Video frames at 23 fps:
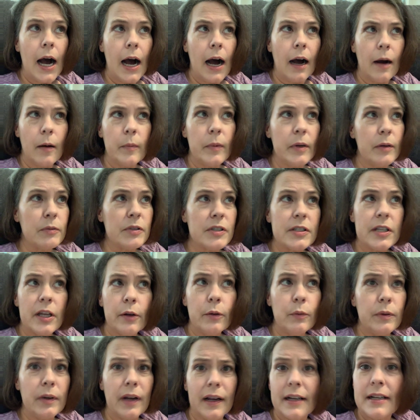It was so
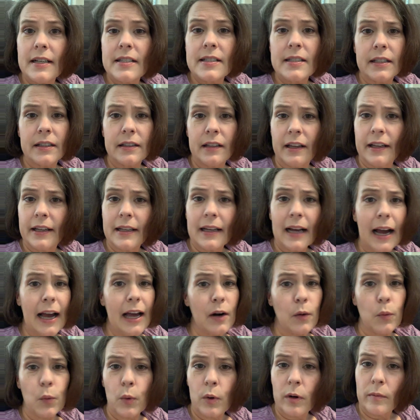nice, and like I had
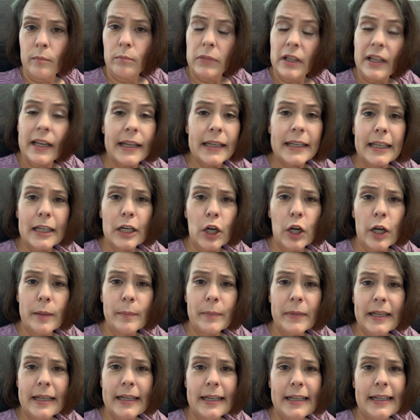a warm blanket on
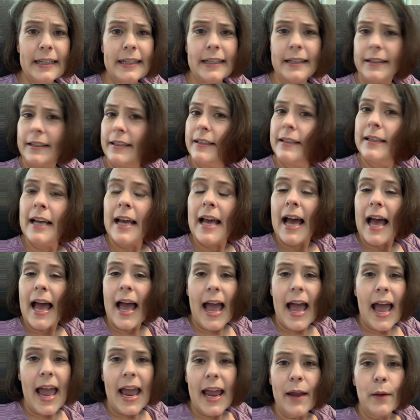me, and
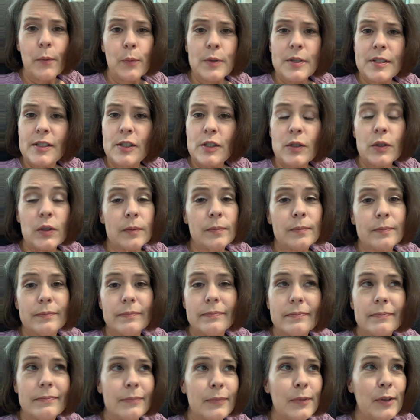
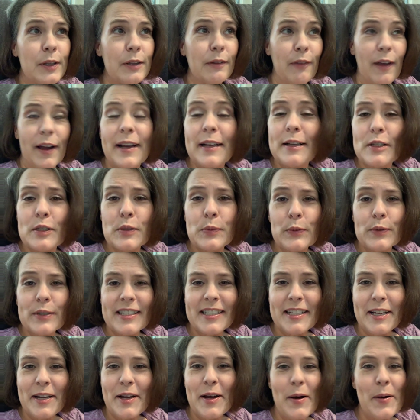the lights were
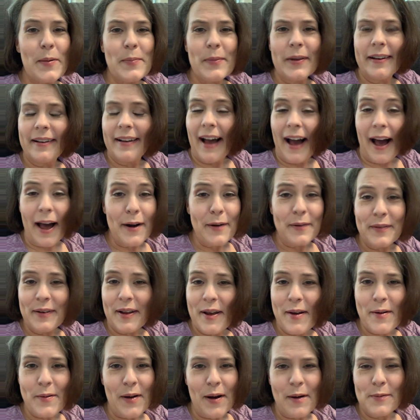dim, and I don't
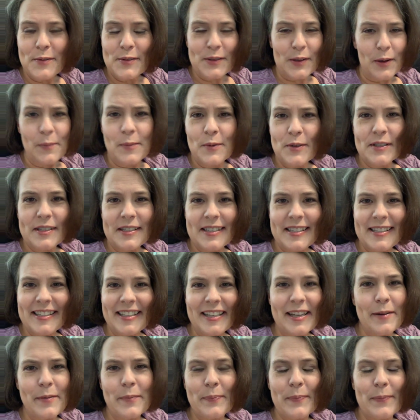know, I was almost
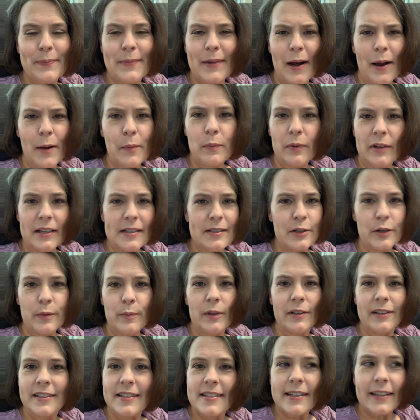asleep. God bless her.
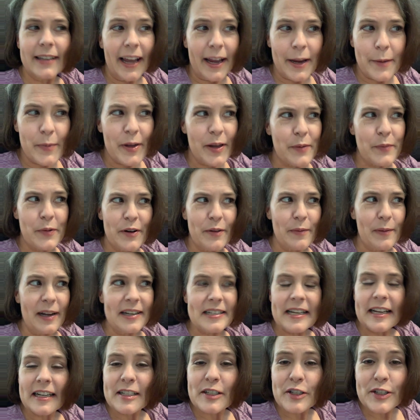Melissa came in one of my
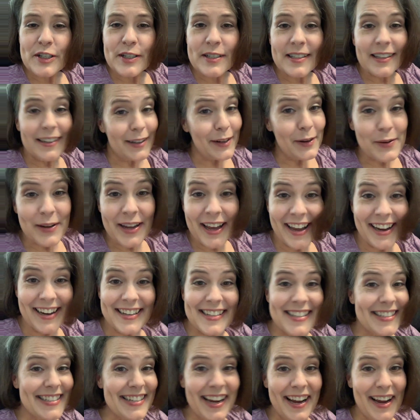texts and she's like, okay,
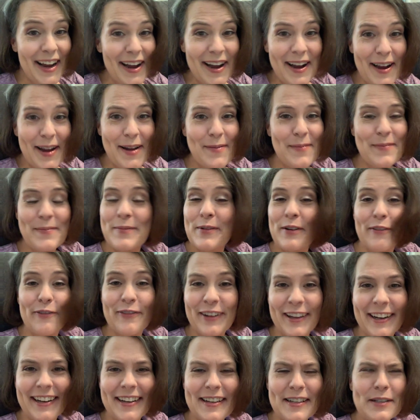it's time, we're
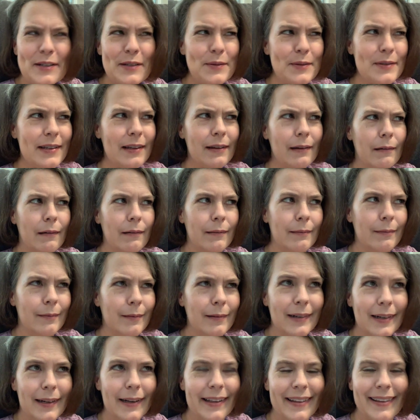finished. I was like, oh,
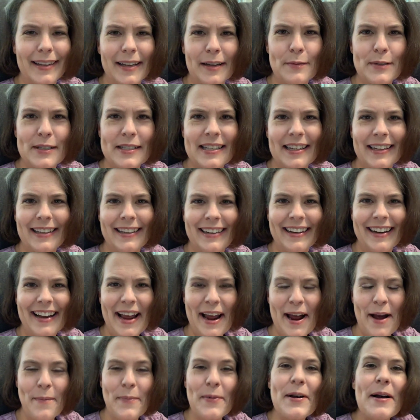I think I was taking a
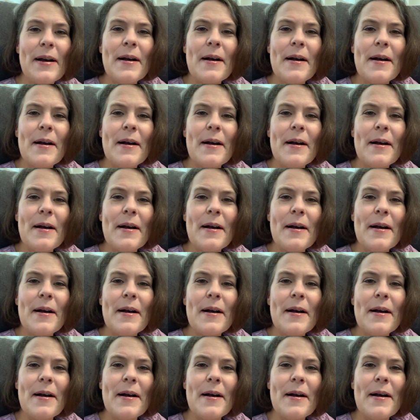nap.